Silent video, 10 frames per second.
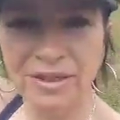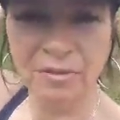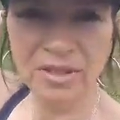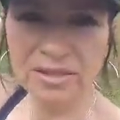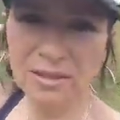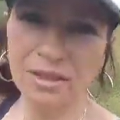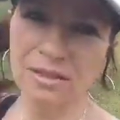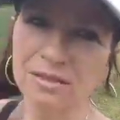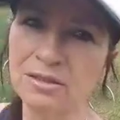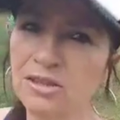I'm
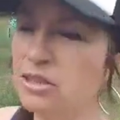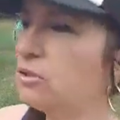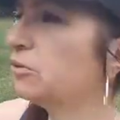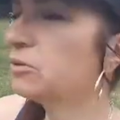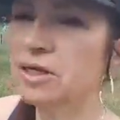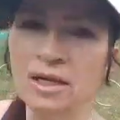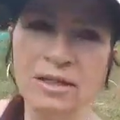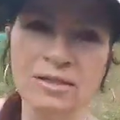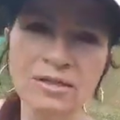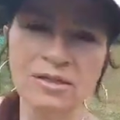excited to show you
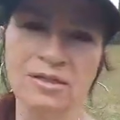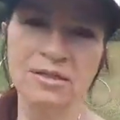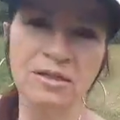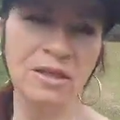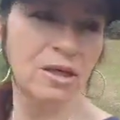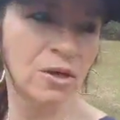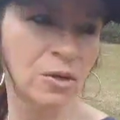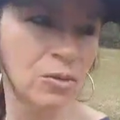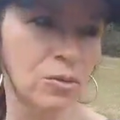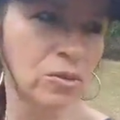guys
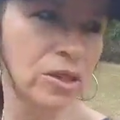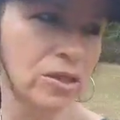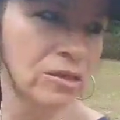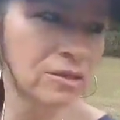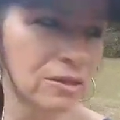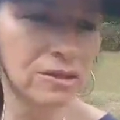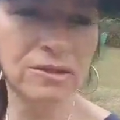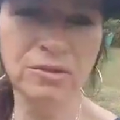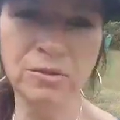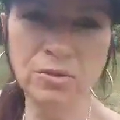when it's
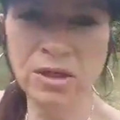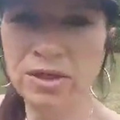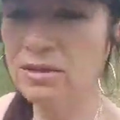the right